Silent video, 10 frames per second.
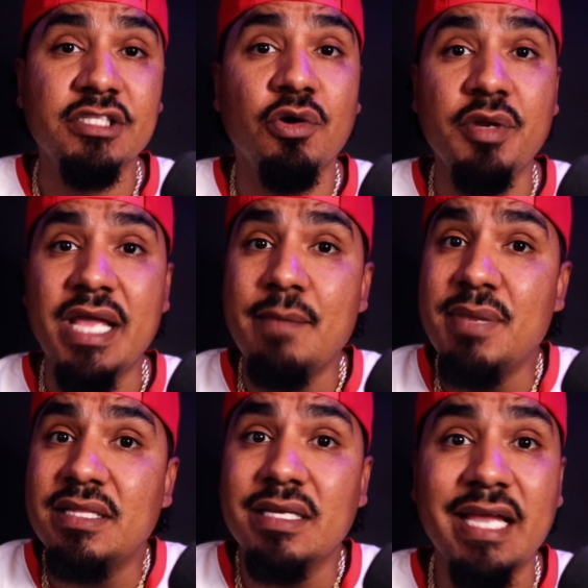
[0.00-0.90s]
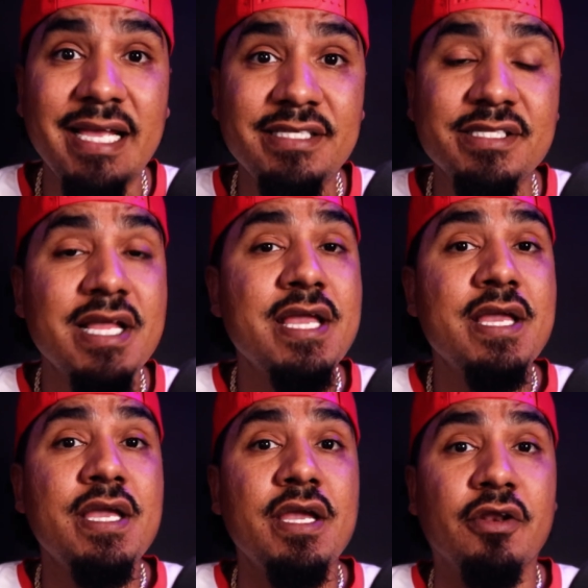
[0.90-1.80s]
Tony A beat the case
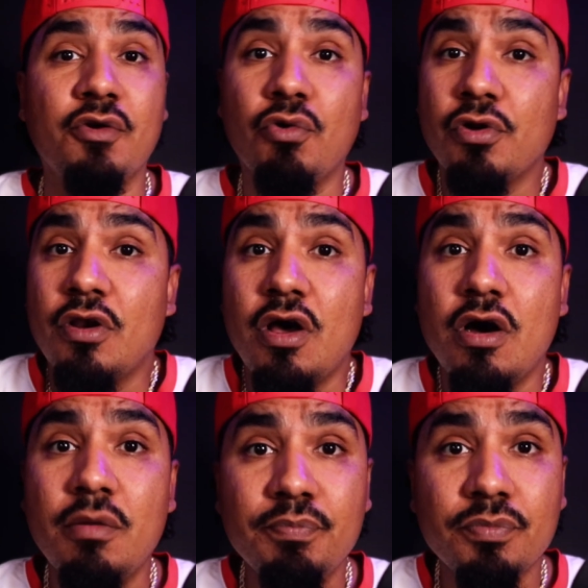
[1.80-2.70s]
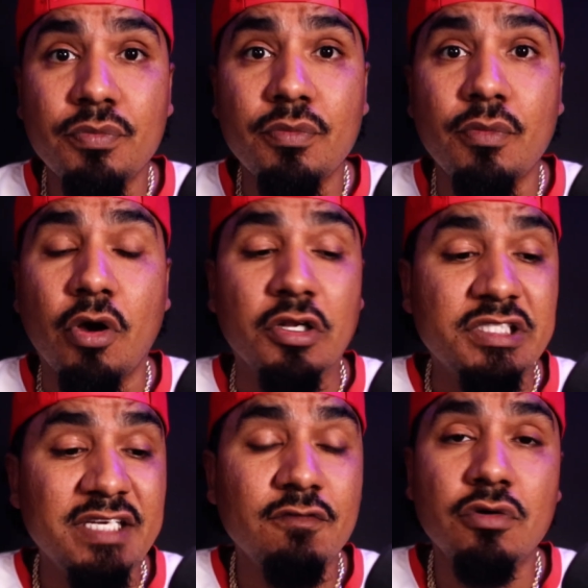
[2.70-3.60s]
in a court of law on a
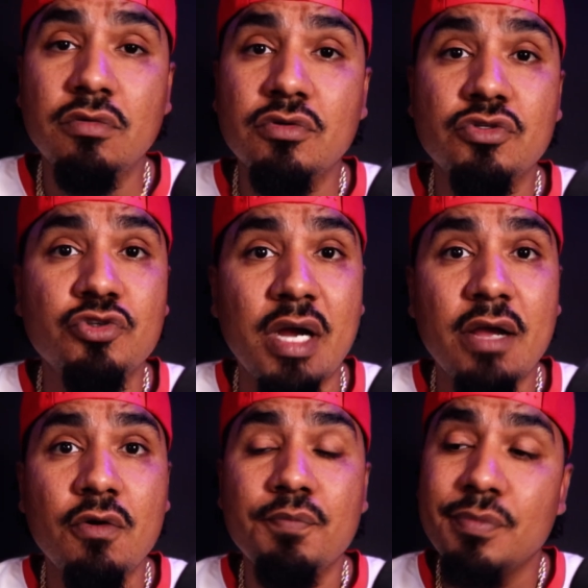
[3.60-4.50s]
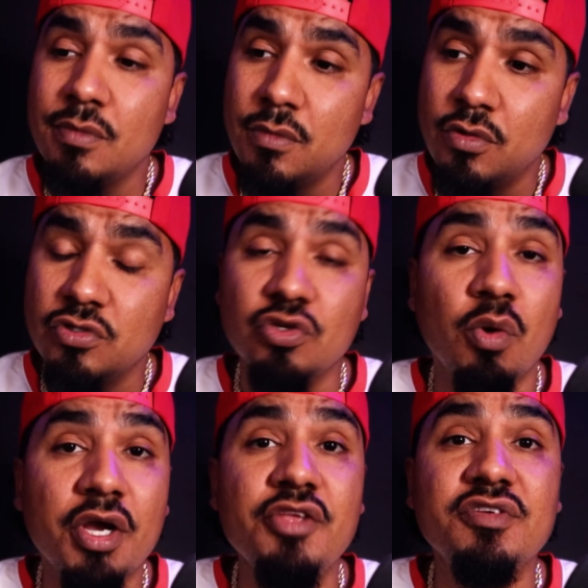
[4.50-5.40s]
civil trial. So
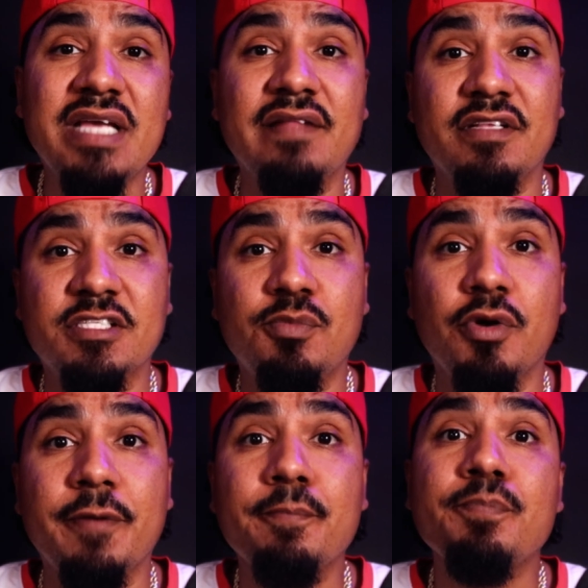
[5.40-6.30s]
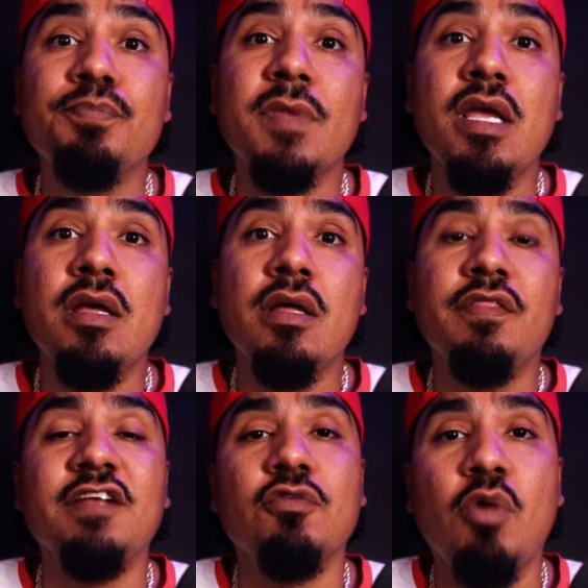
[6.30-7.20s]
what can you say at this point?
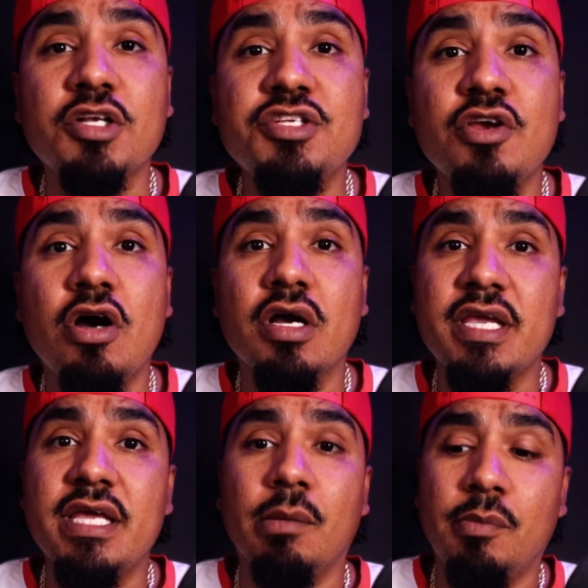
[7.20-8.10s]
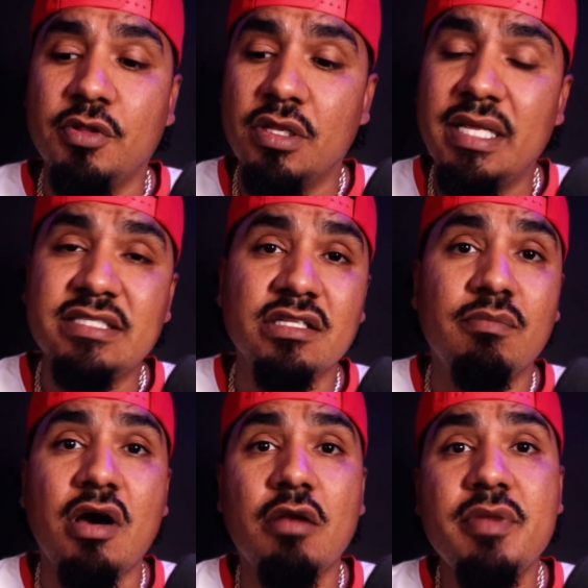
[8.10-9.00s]
Thanks for watching, y'all. Again, I'm gonna put the links in the
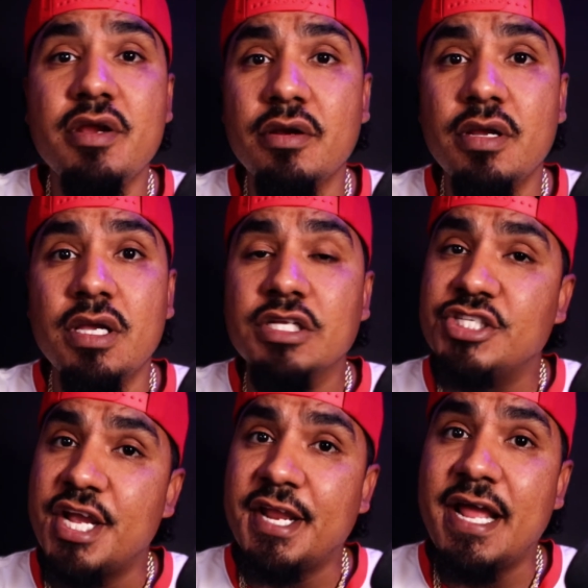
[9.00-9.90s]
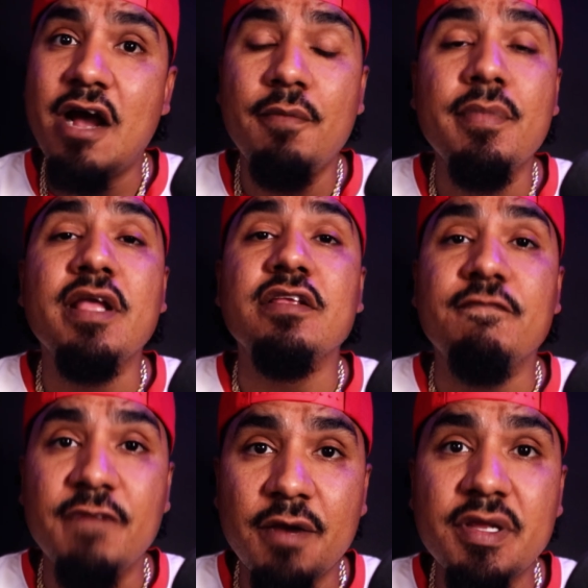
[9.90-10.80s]
bottom here. Check it out.
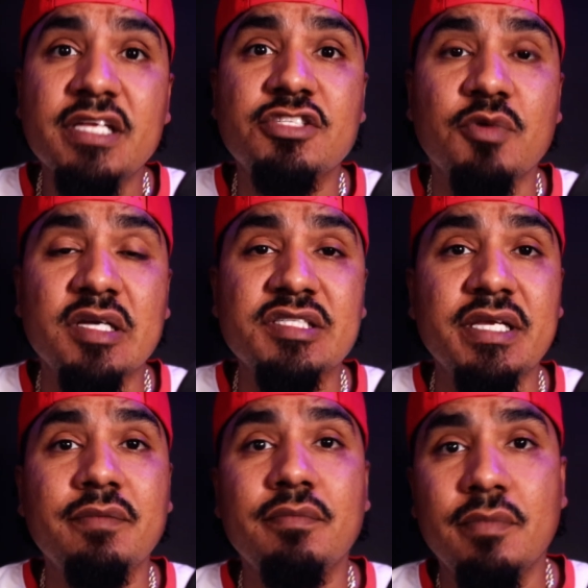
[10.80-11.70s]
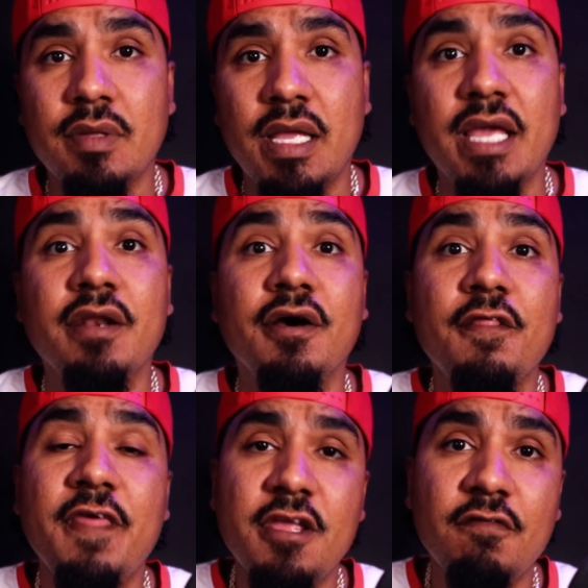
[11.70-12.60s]
Very interesting. And
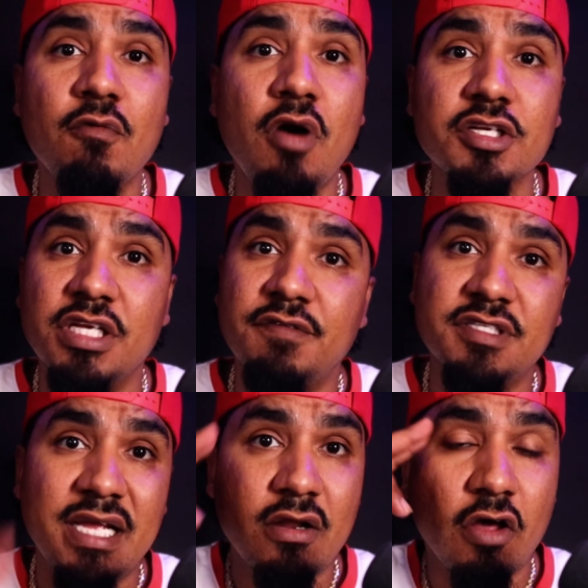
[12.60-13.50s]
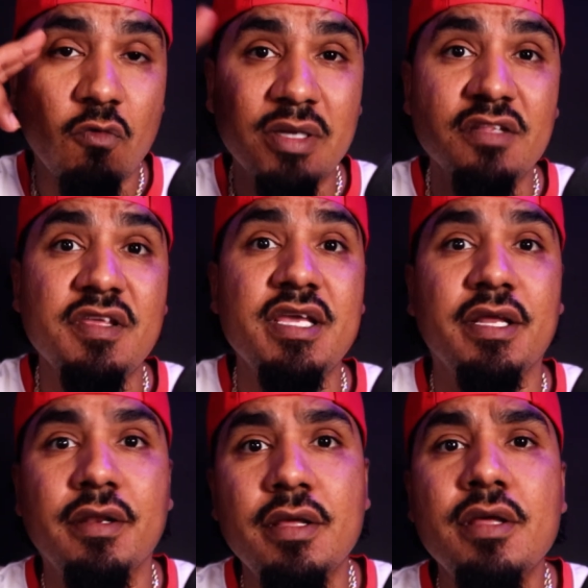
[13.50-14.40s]
thank you for watching if you stayed all the way to the end.